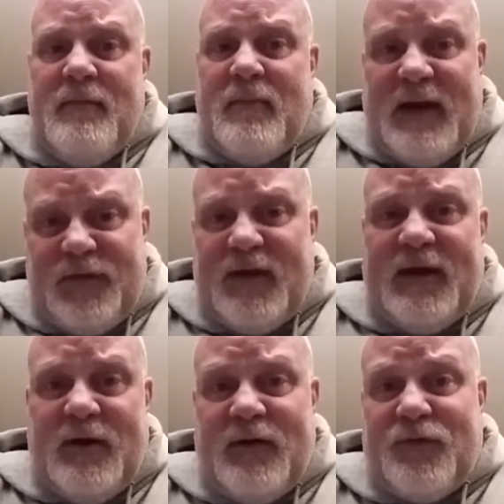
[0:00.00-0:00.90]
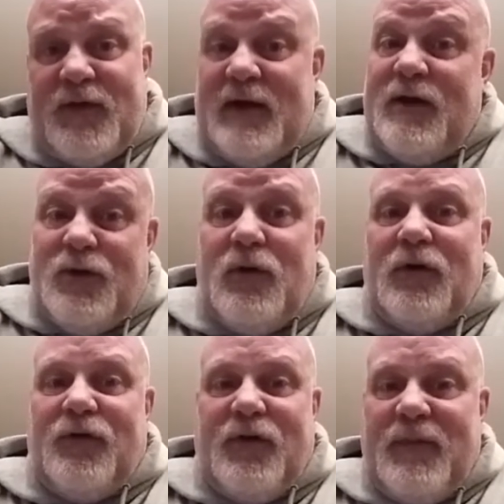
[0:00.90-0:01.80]
my senators and
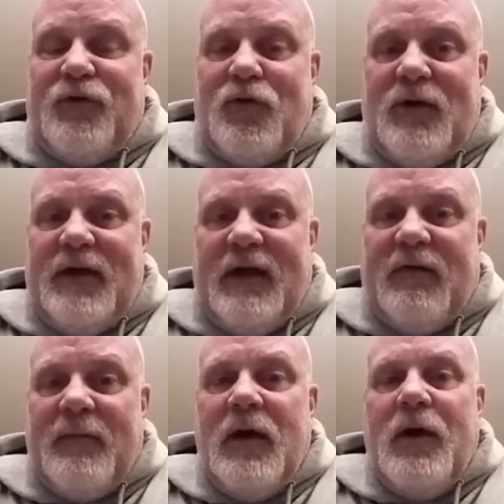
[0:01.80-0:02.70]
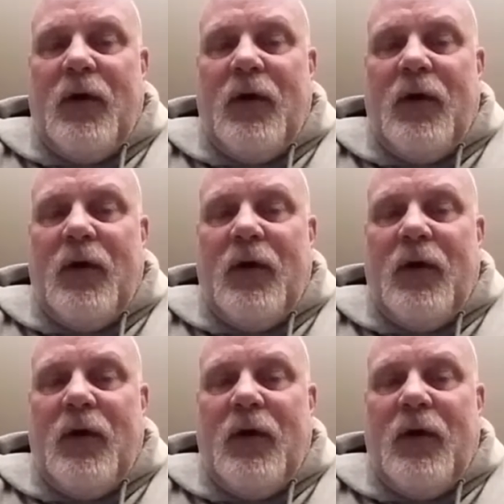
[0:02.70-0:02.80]
yours, the majority of them,